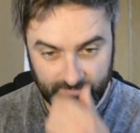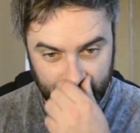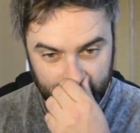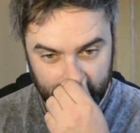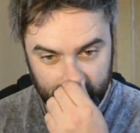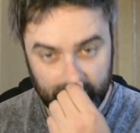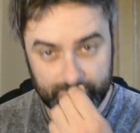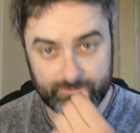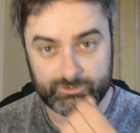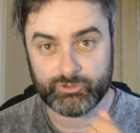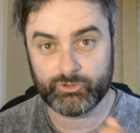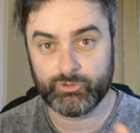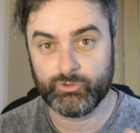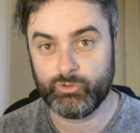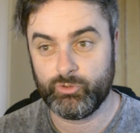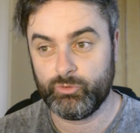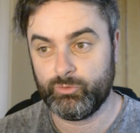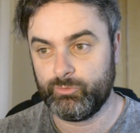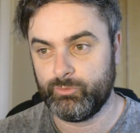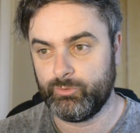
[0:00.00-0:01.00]
Columbus Crew,
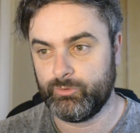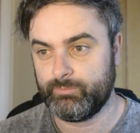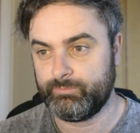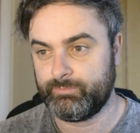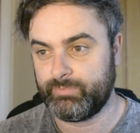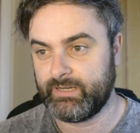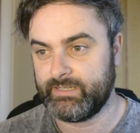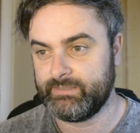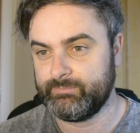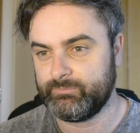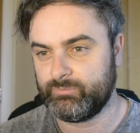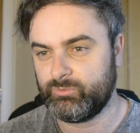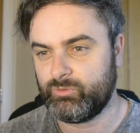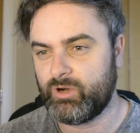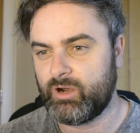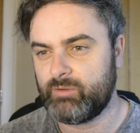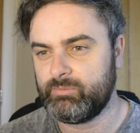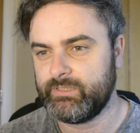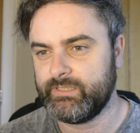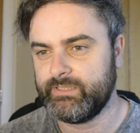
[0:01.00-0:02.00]
who were
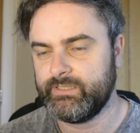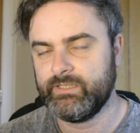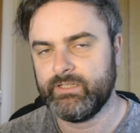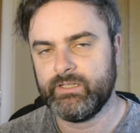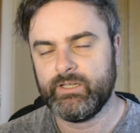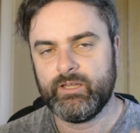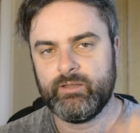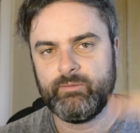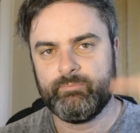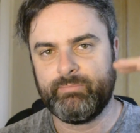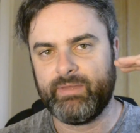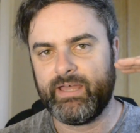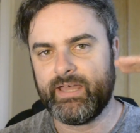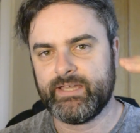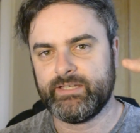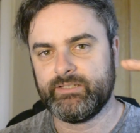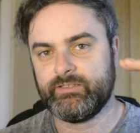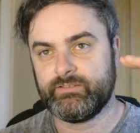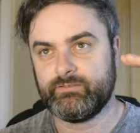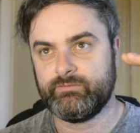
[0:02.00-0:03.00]
probably
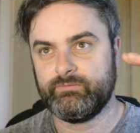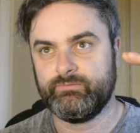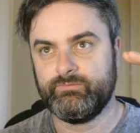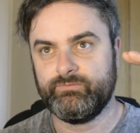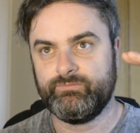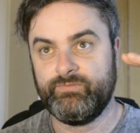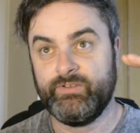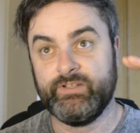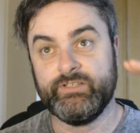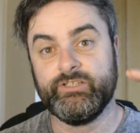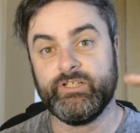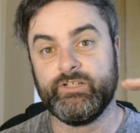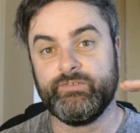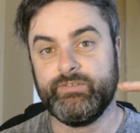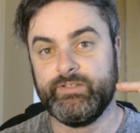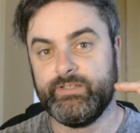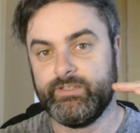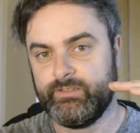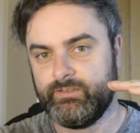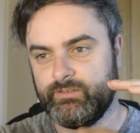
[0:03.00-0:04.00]
behind
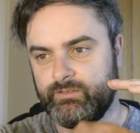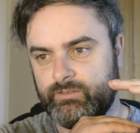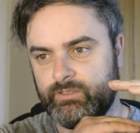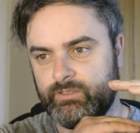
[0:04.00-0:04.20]
Philadelphia